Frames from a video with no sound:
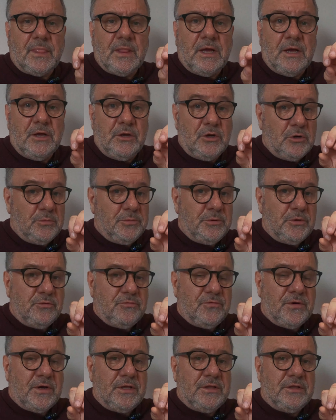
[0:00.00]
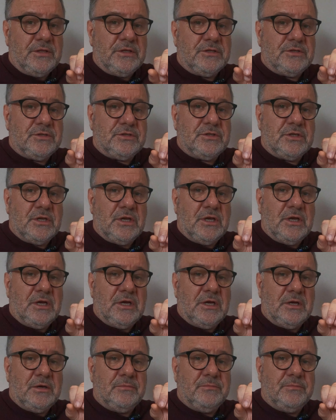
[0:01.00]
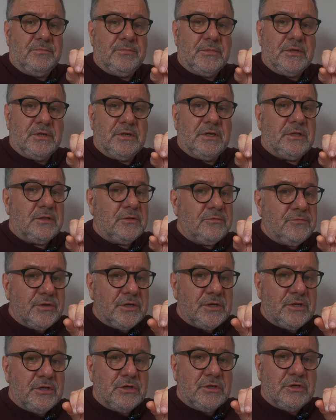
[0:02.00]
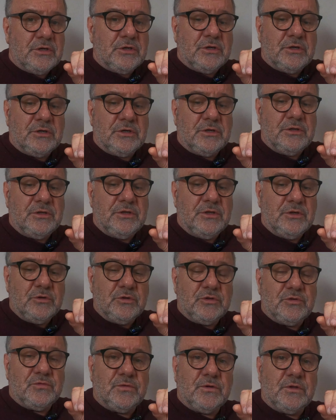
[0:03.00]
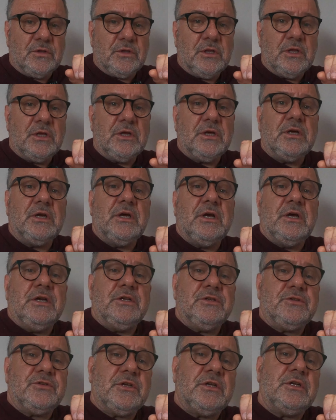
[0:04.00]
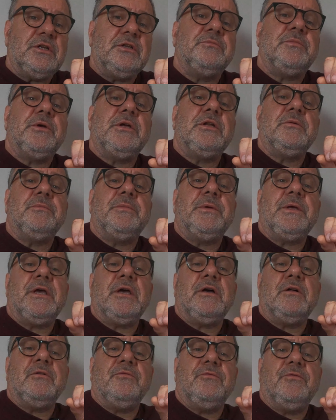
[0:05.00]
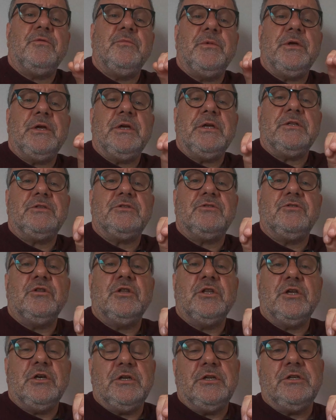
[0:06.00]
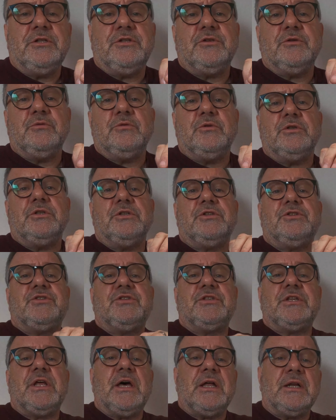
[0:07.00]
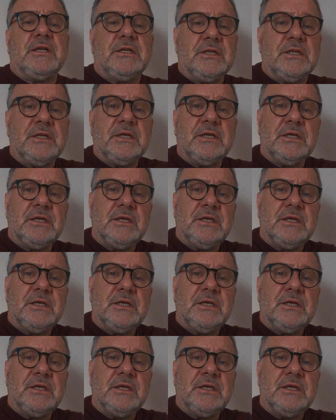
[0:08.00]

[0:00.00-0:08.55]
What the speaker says: I hope you find this little video useful. It's certainly been a big help for me learning to understand